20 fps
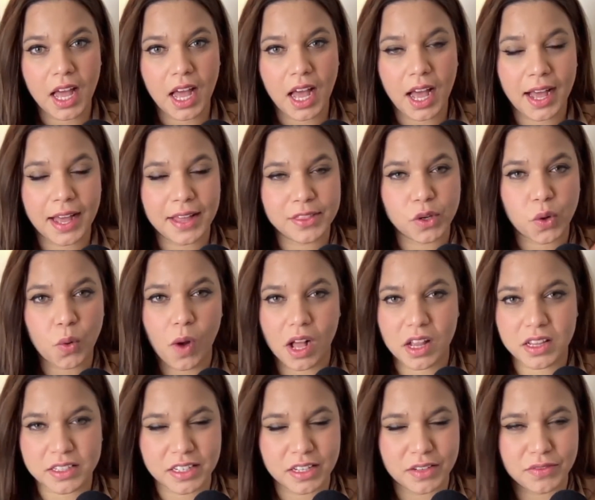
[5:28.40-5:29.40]
uh, the
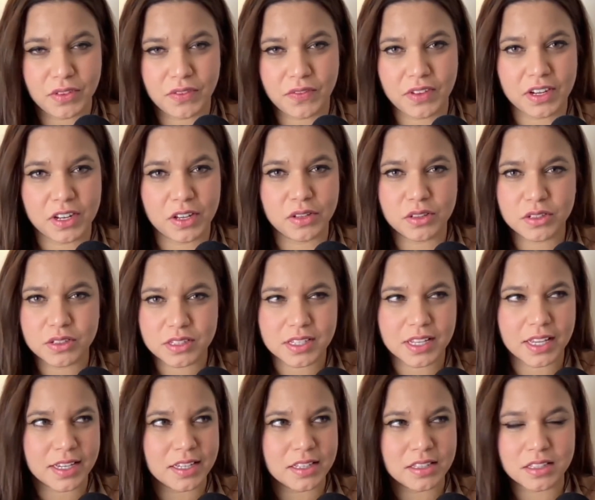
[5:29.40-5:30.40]
quality of the video, looks
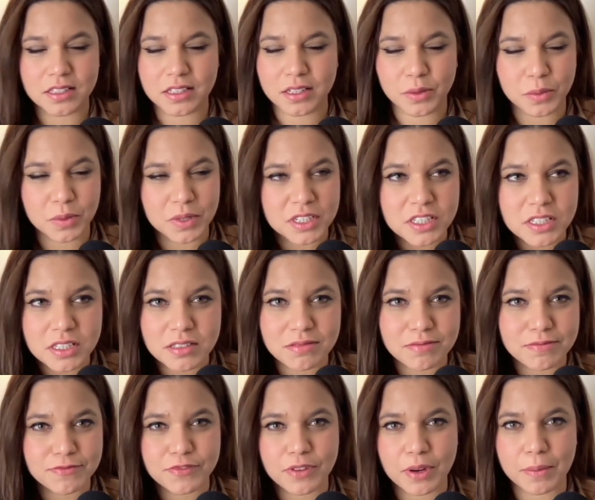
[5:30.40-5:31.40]
like it it
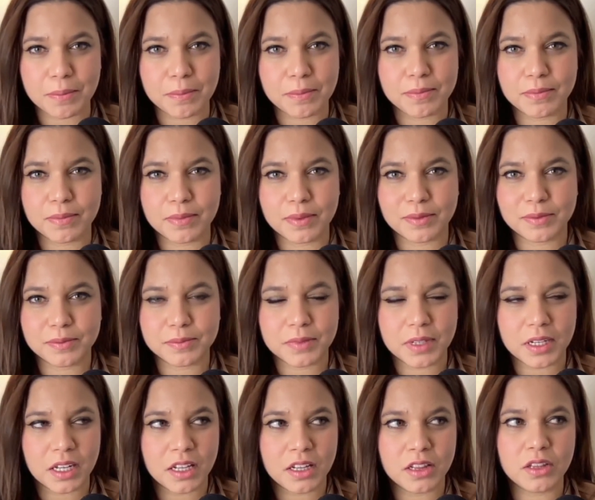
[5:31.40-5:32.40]
was from
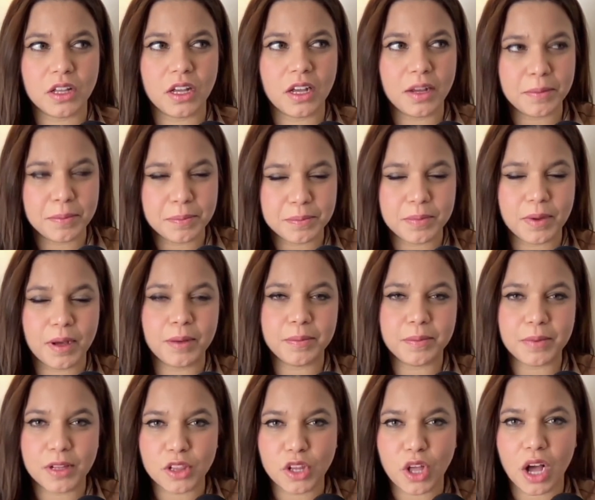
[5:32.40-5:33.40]
a, a,
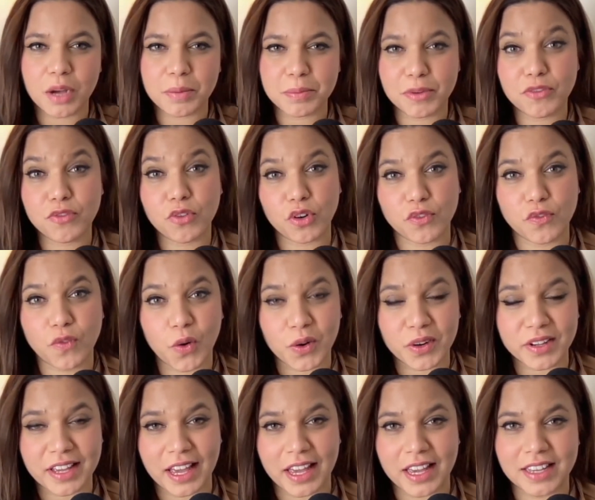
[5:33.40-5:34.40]
a long before
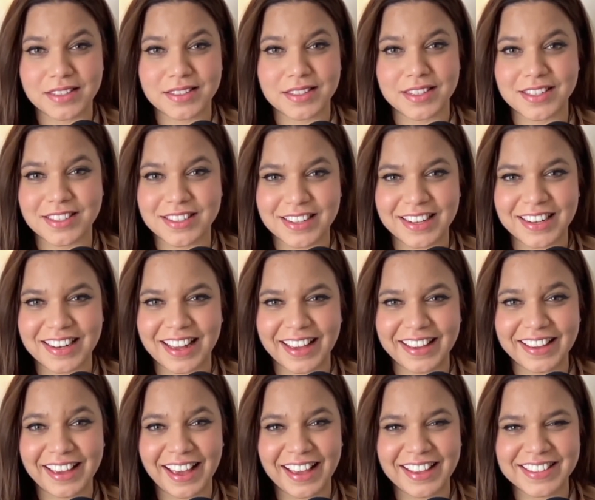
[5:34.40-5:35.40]
4K existed,
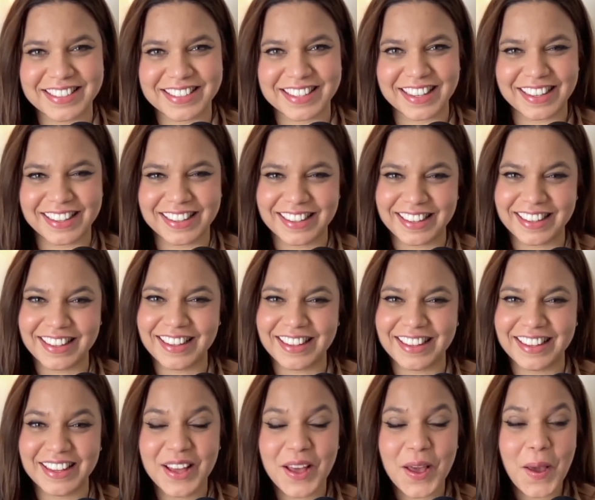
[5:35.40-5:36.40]
I guess.
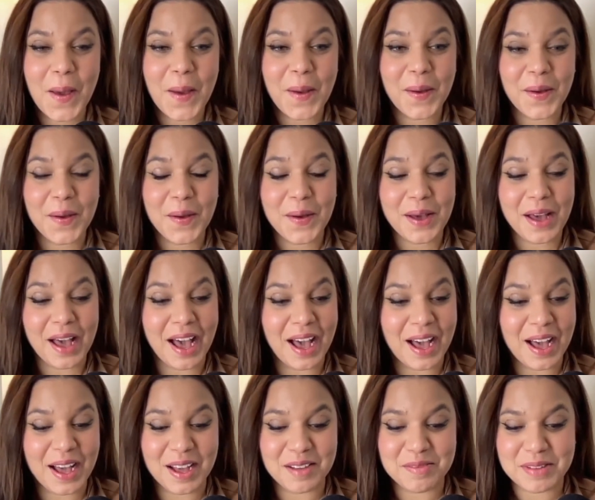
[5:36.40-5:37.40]

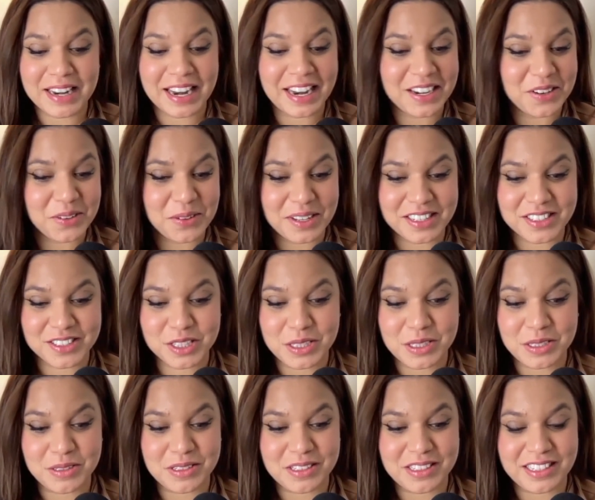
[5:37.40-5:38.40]
uh, but
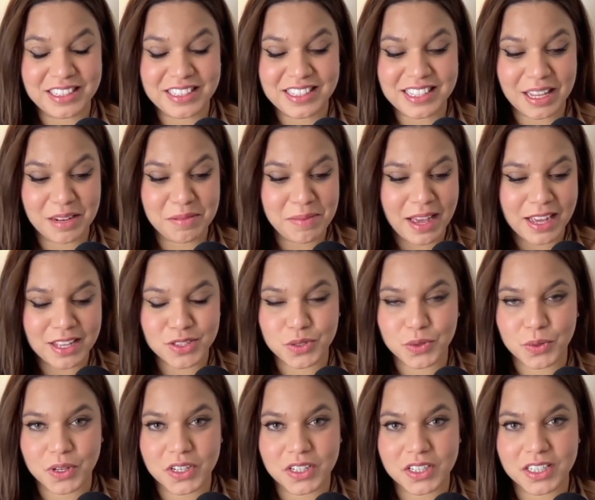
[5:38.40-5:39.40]
anyways, let's get back
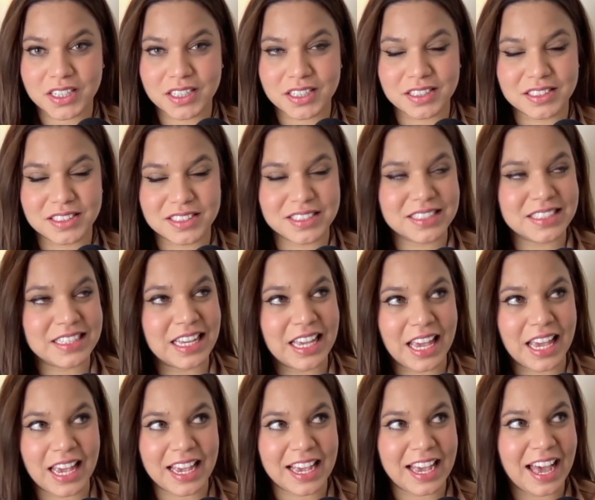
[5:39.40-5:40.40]
to her
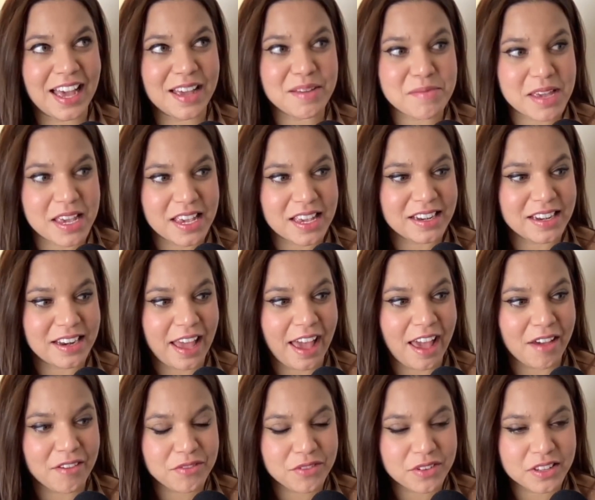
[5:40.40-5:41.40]
singing. I mean,
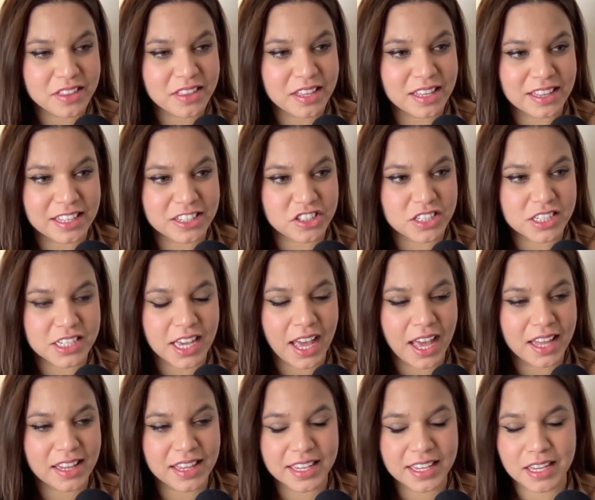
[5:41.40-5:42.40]
everything. Like she
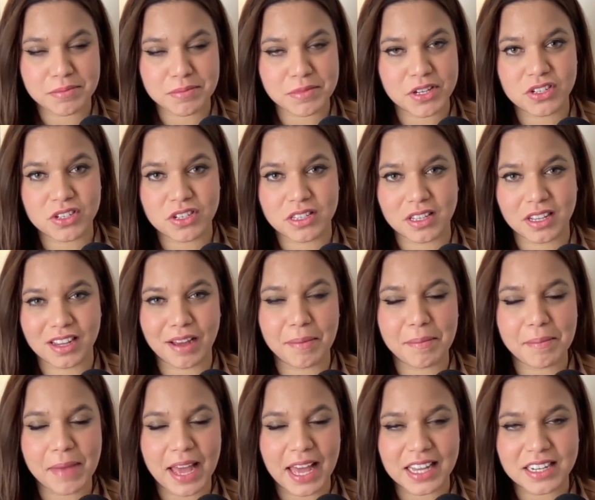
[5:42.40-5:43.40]
had, like I mentioned, the
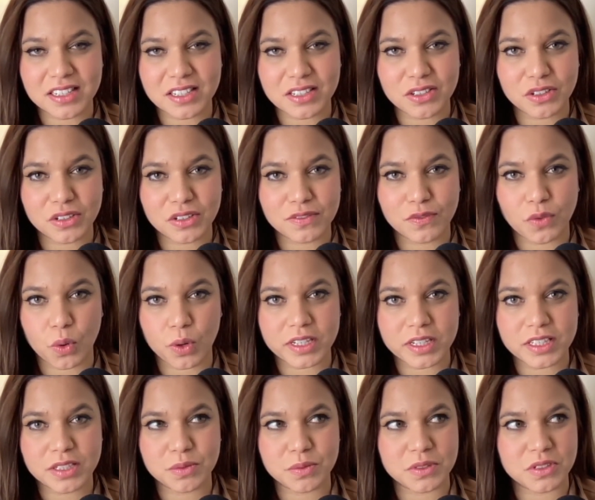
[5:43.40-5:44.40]
command in her
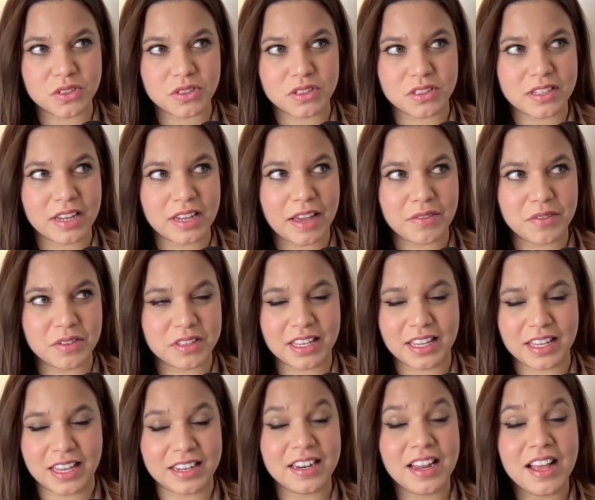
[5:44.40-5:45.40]
voice was just
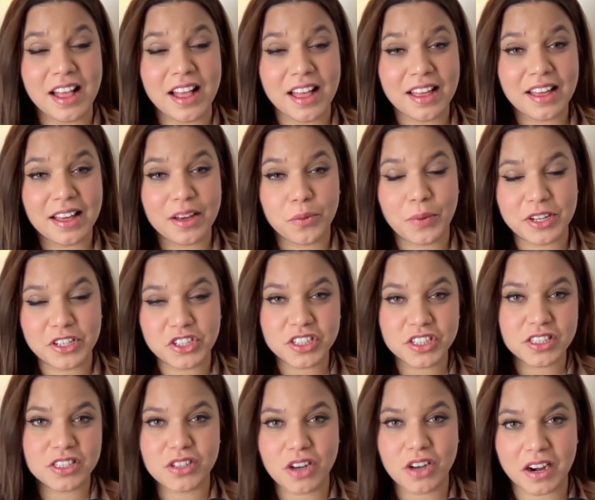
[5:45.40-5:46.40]
everything. And when
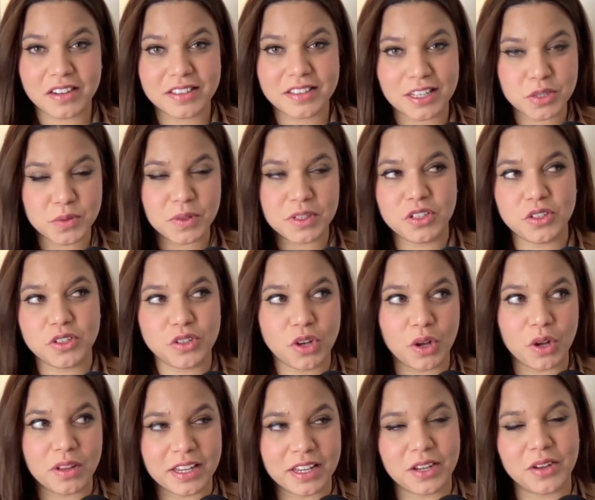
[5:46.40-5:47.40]
she started, that's when you
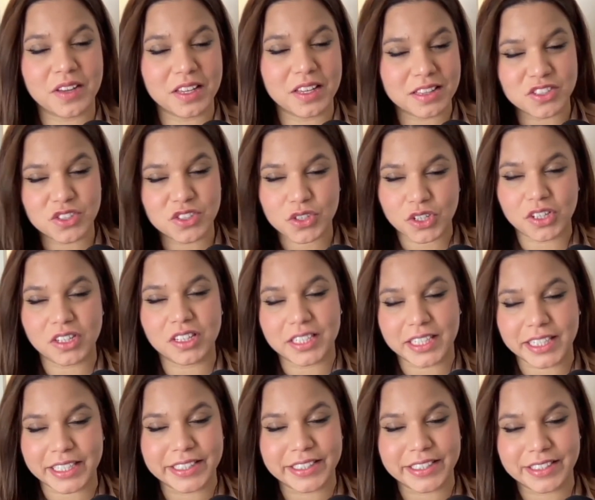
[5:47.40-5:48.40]
know, like, okay, this girl
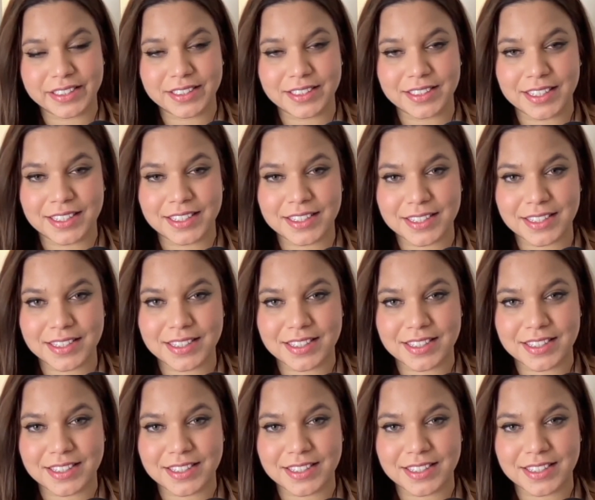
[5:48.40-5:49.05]
is is